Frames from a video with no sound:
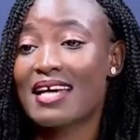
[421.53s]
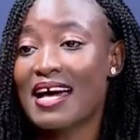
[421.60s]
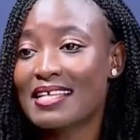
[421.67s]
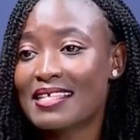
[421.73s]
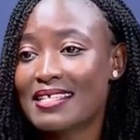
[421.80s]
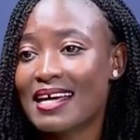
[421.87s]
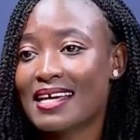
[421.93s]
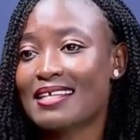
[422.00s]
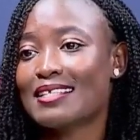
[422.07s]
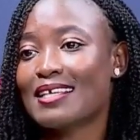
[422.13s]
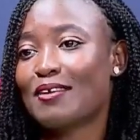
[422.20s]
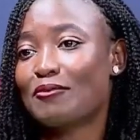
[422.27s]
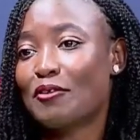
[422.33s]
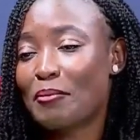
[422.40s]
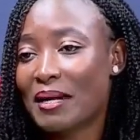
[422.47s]
signs that
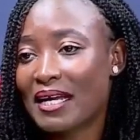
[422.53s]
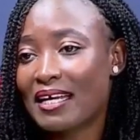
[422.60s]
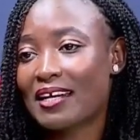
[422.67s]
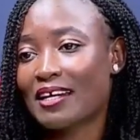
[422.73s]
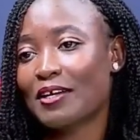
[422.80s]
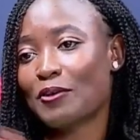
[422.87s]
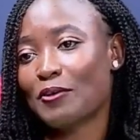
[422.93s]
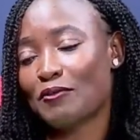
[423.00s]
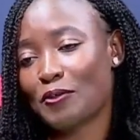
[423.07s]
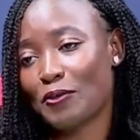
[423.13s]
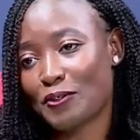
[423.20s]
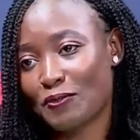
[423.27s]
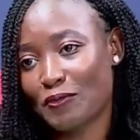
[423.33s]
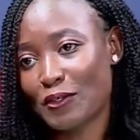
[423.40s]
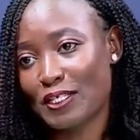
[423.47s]
is for malaria and of
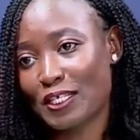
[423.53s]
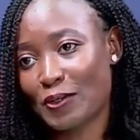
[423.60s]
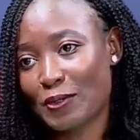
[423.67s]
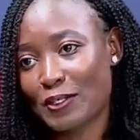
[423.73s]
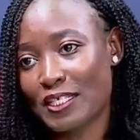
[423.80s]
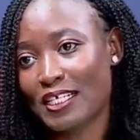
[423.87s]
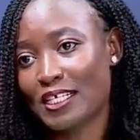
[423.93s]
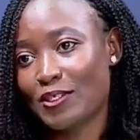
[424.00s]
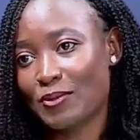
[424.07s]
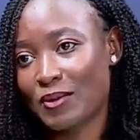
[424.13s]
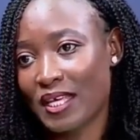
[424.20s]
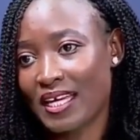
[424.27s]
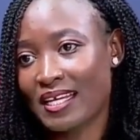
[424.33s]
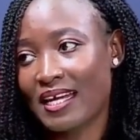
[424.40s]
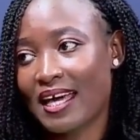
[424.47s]
course for sickle cell, do
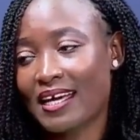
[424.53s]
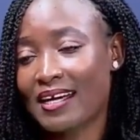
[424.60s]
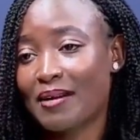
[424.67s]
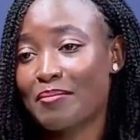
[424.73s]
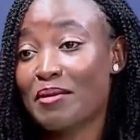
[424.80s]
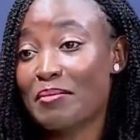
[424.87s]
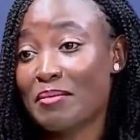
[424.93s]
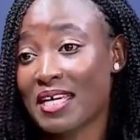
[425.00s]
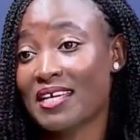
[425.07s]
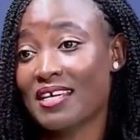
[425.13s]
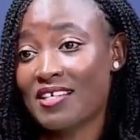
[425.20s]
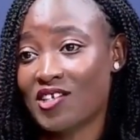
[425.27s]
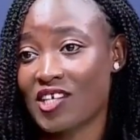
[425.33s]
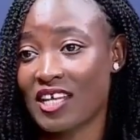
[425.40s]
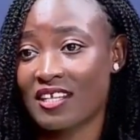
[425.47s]
they like
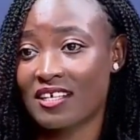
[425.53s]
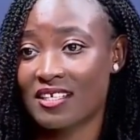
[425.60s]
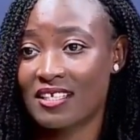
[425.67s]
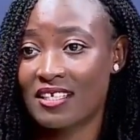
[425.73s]
mimic each other?